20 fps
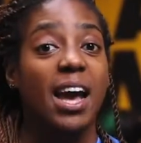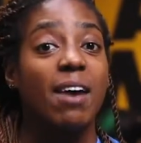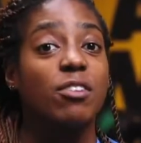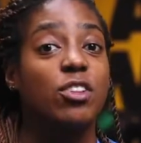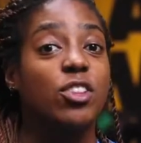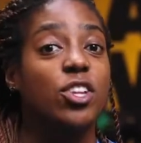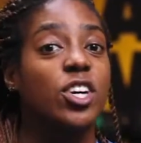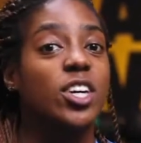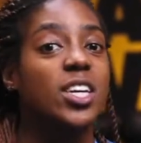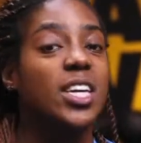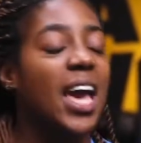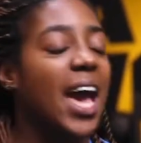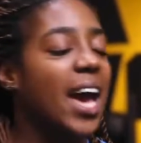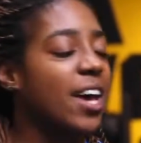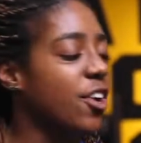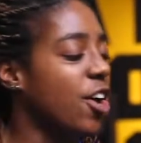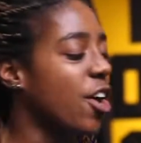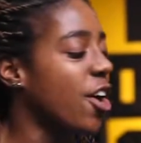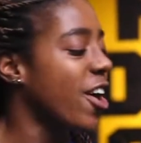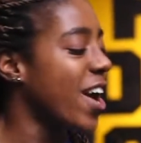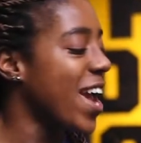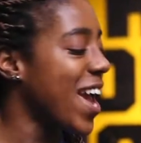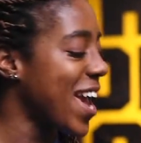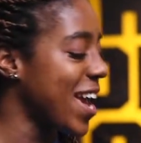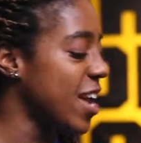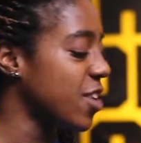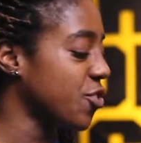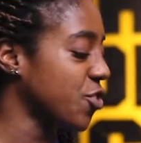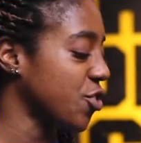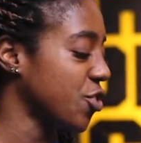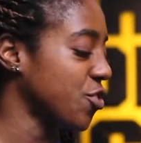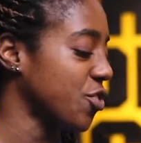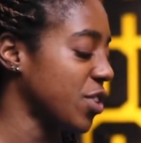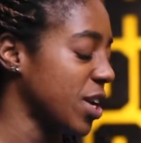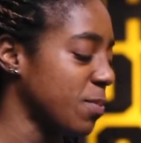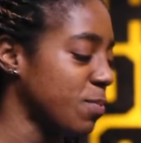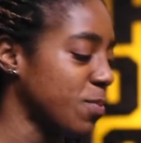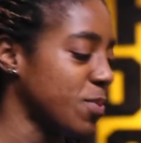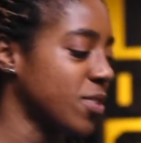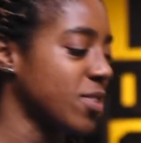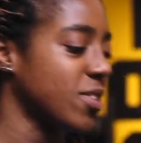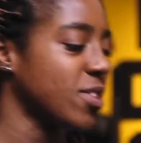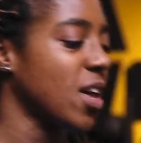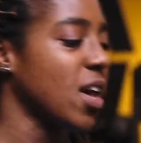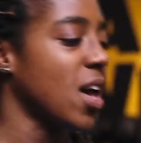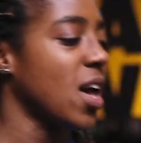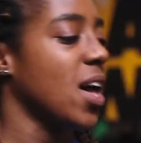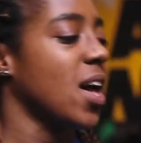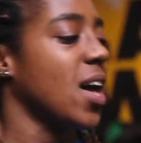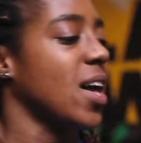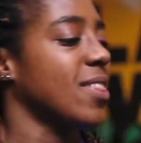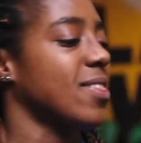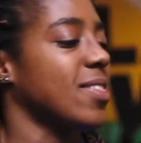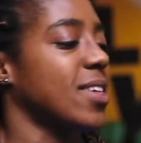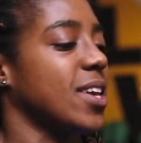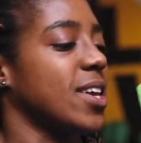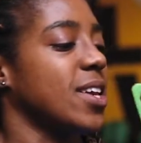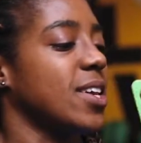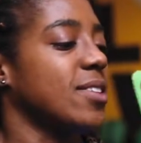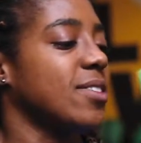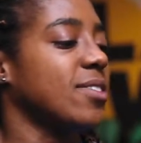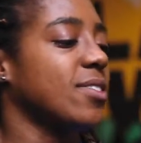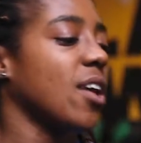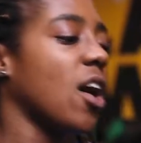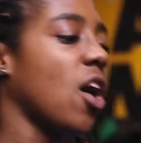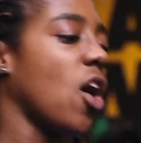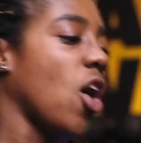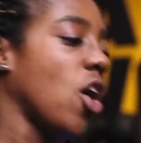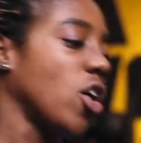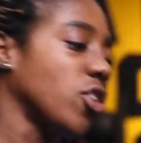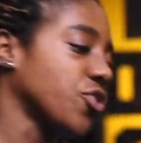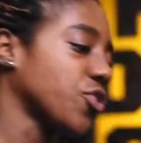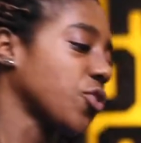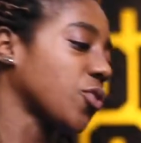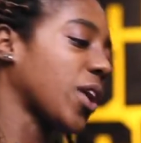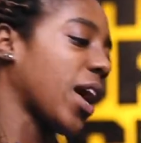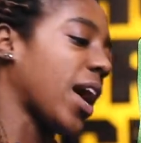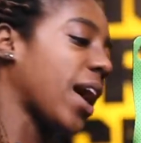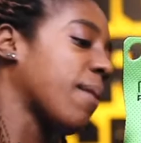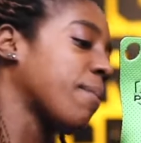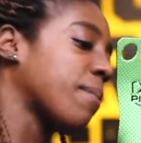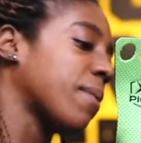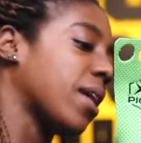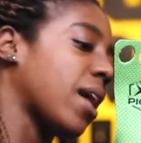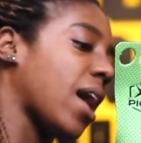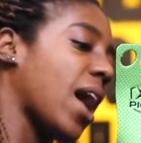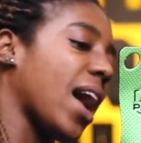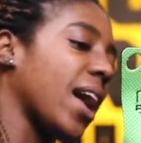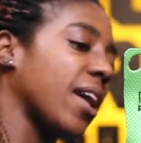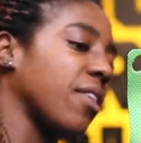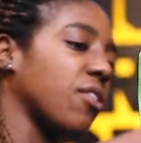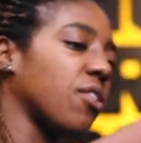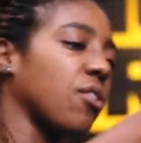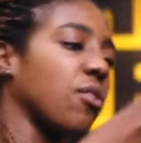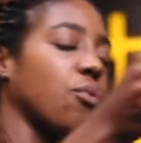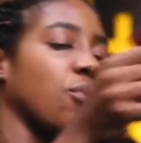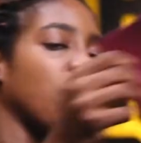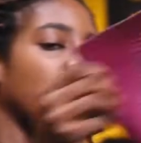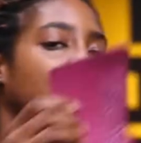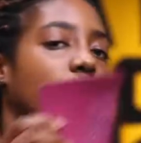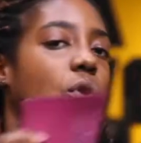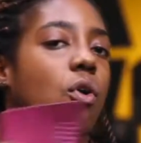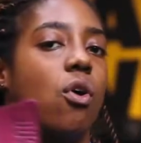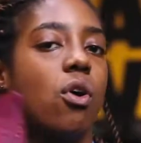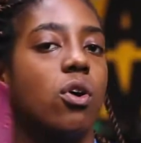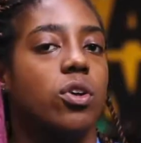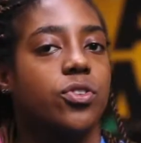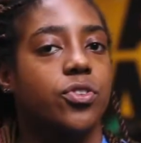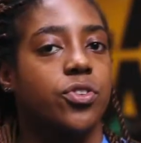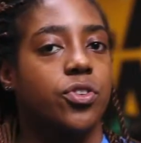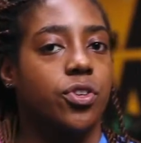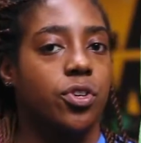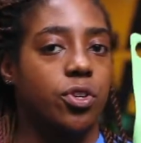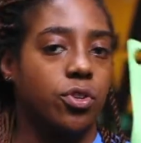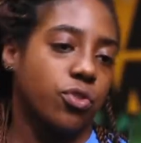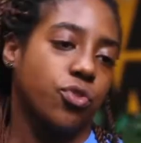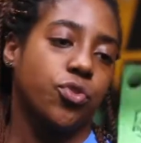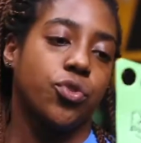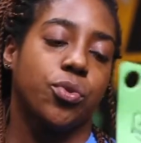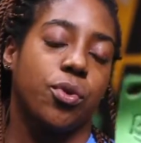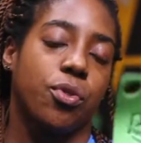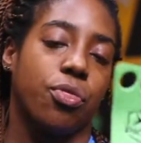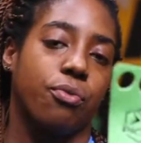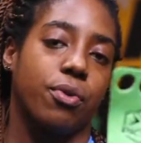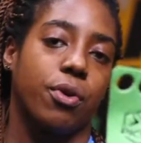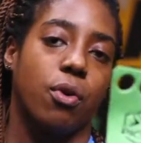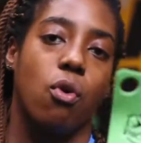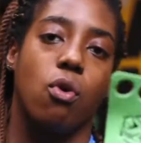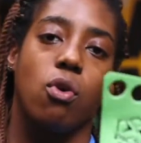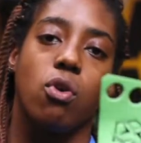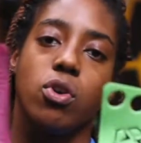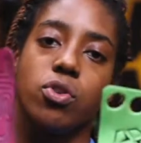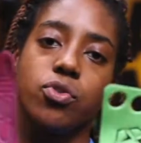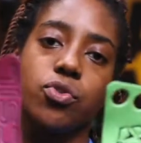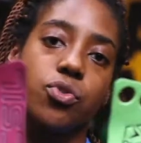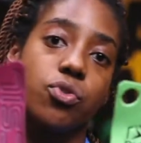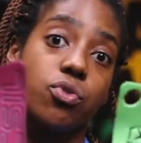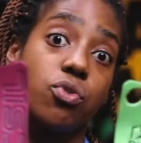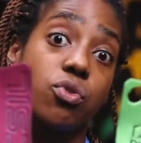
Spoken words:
have a look at our Acer grips. These also come either with holes, two or three holes,